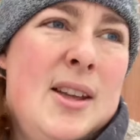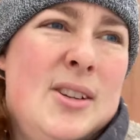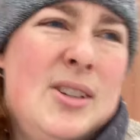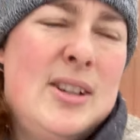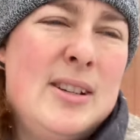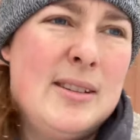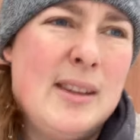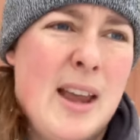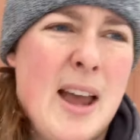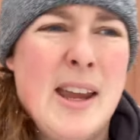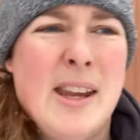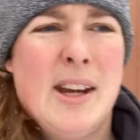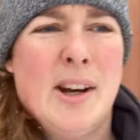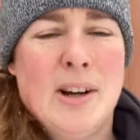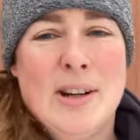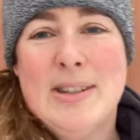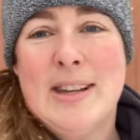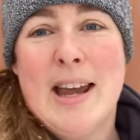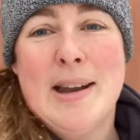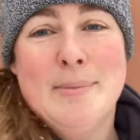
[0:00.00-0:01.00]
she's a year
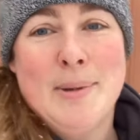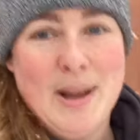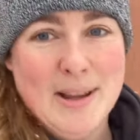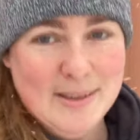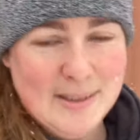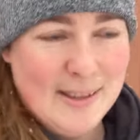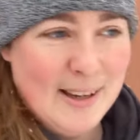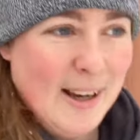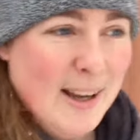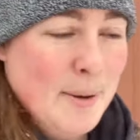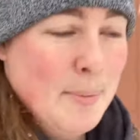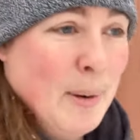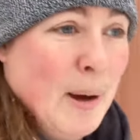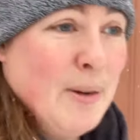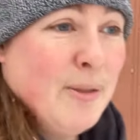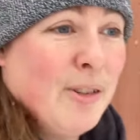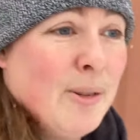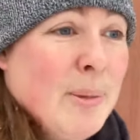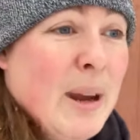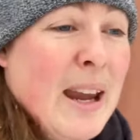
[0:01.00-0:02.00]
and 10 months. But
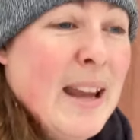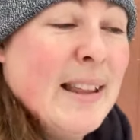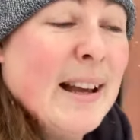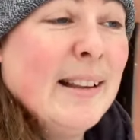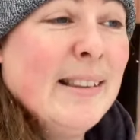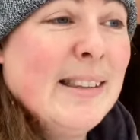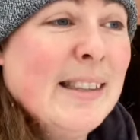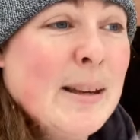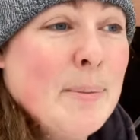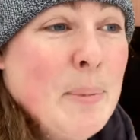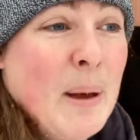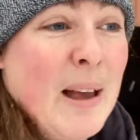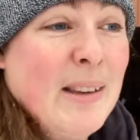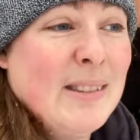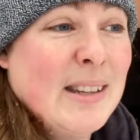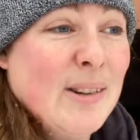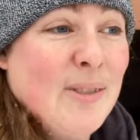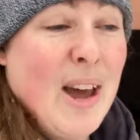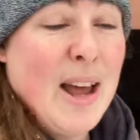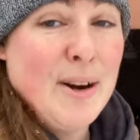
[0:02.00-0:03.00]
for me, that's the best
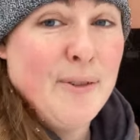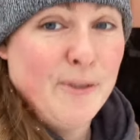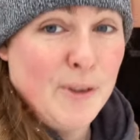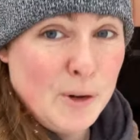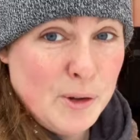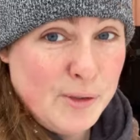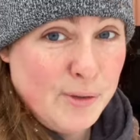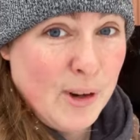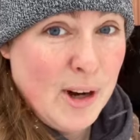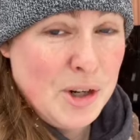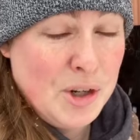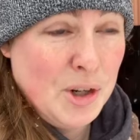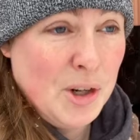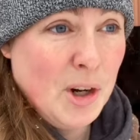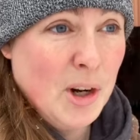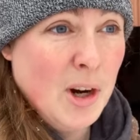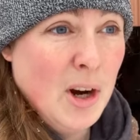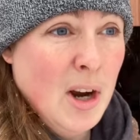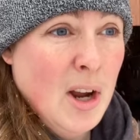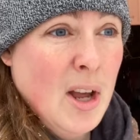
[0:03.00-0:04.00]
I've had a first
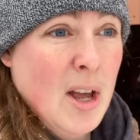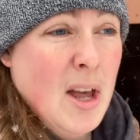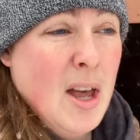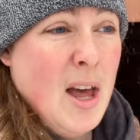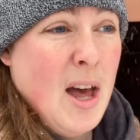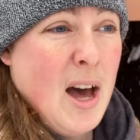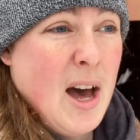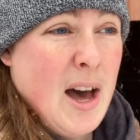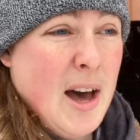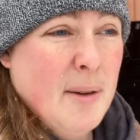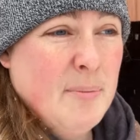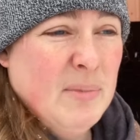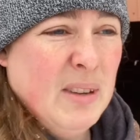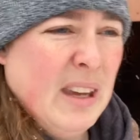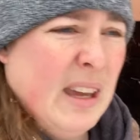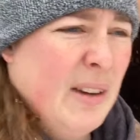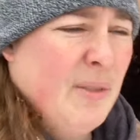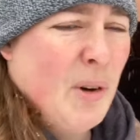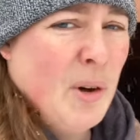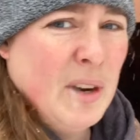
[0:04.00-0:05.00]
freshener um,
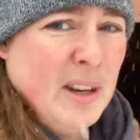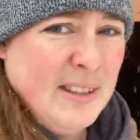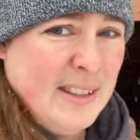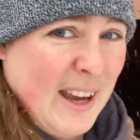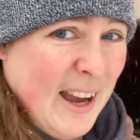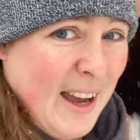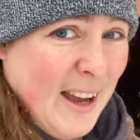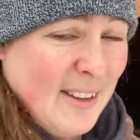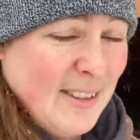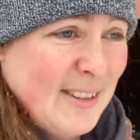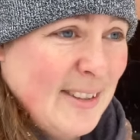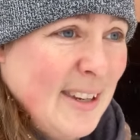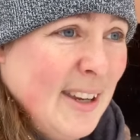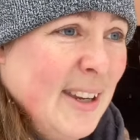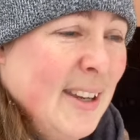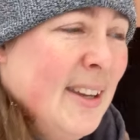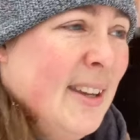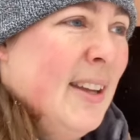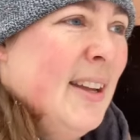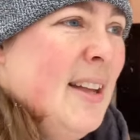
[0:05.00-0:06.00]
give on a test
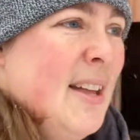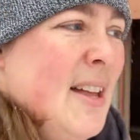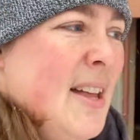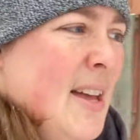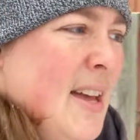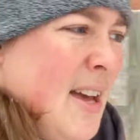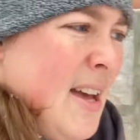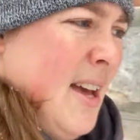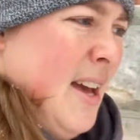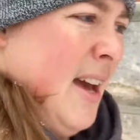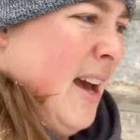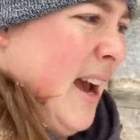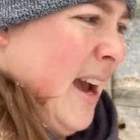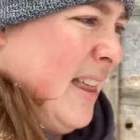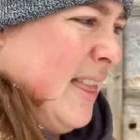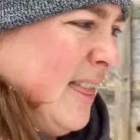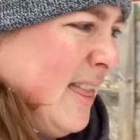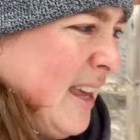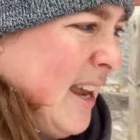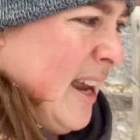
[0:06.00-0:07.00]
I
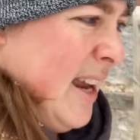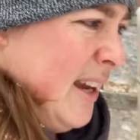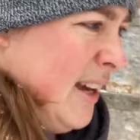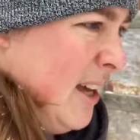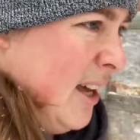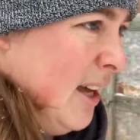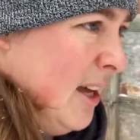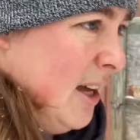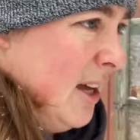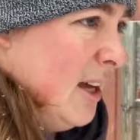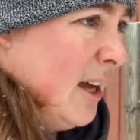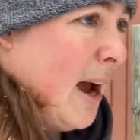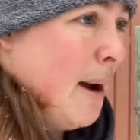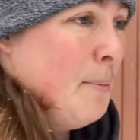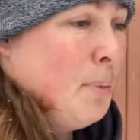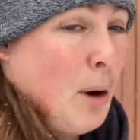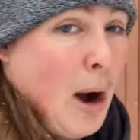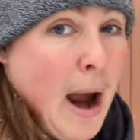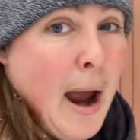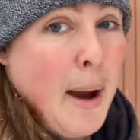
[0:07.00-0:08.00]
think, I'm,
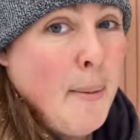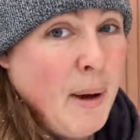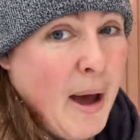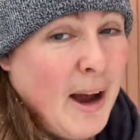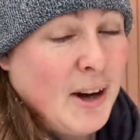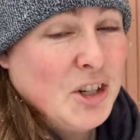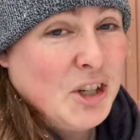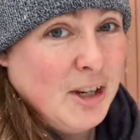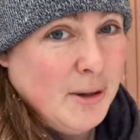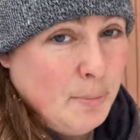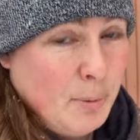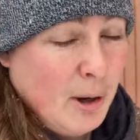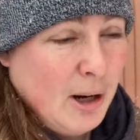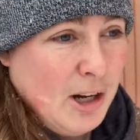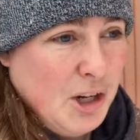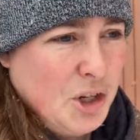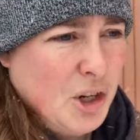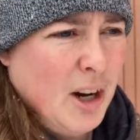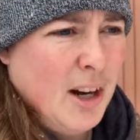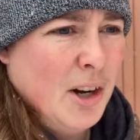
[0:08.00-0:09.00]
I'm actually pretty
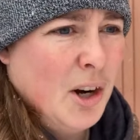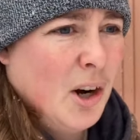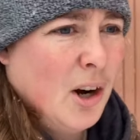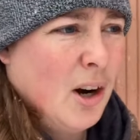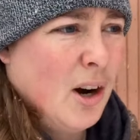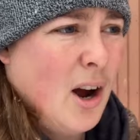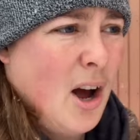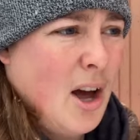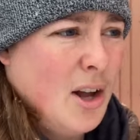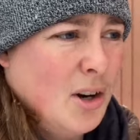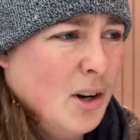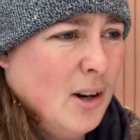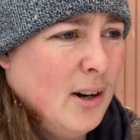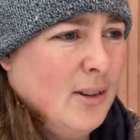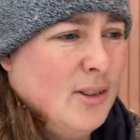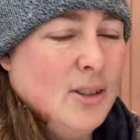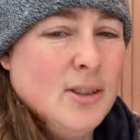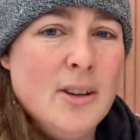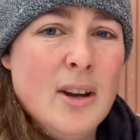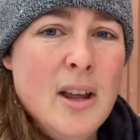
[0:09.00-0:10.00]
sure, and her udder
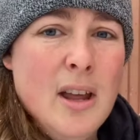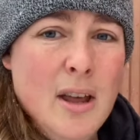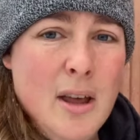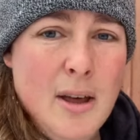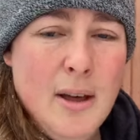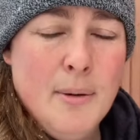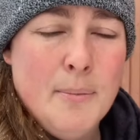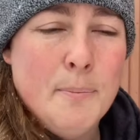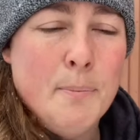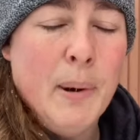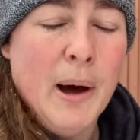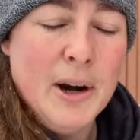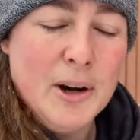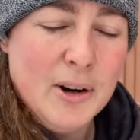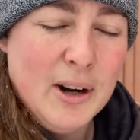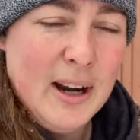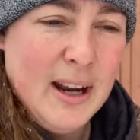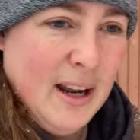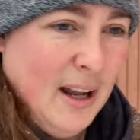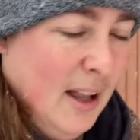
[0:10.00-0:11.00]
is
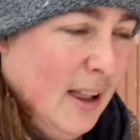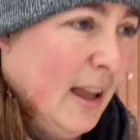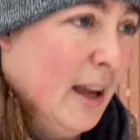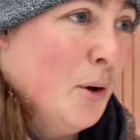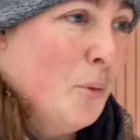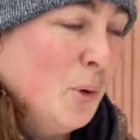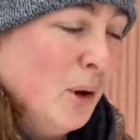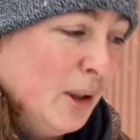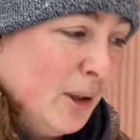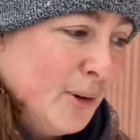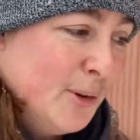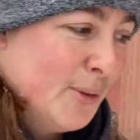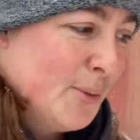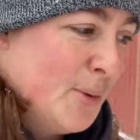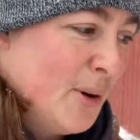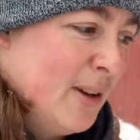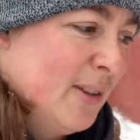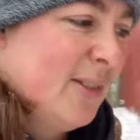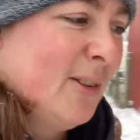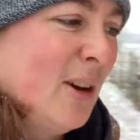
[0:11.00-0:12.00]
buttery like Willow's
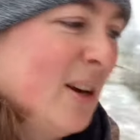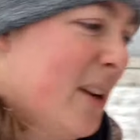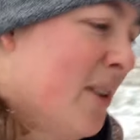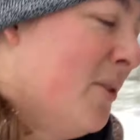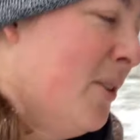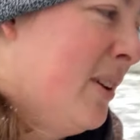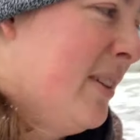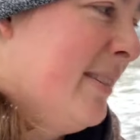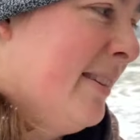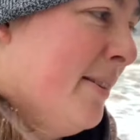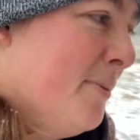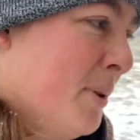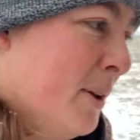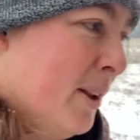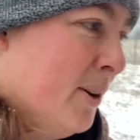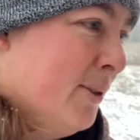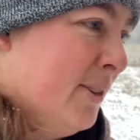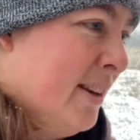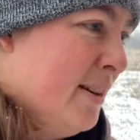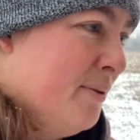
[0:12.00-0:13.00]
was, so I can really see
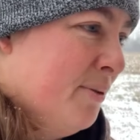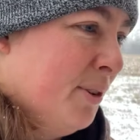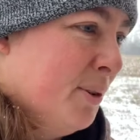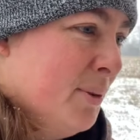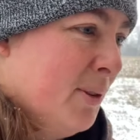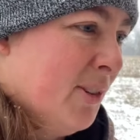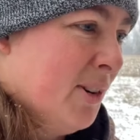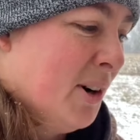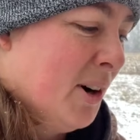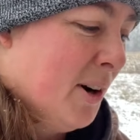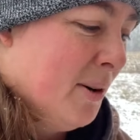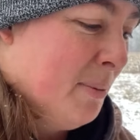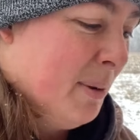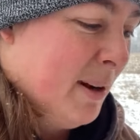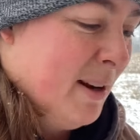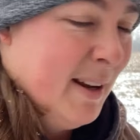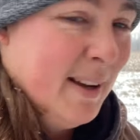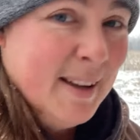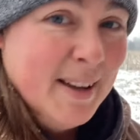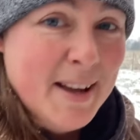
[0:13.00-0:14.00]
Willow's influence in her, but
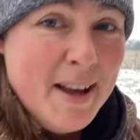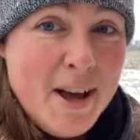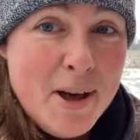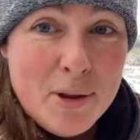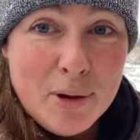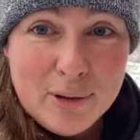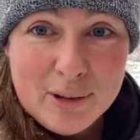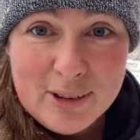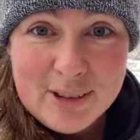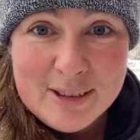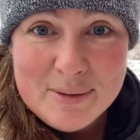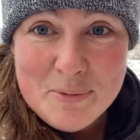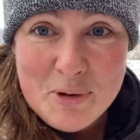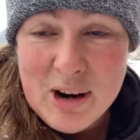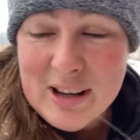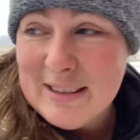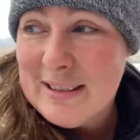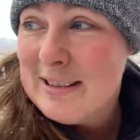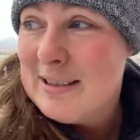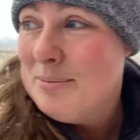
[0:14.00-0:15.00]
those are some
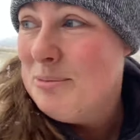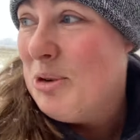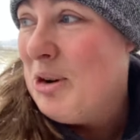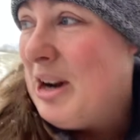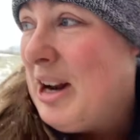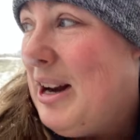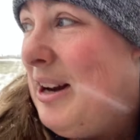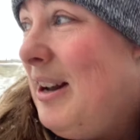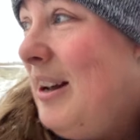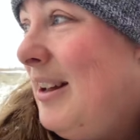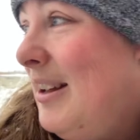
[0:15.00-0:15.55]
wins this morning.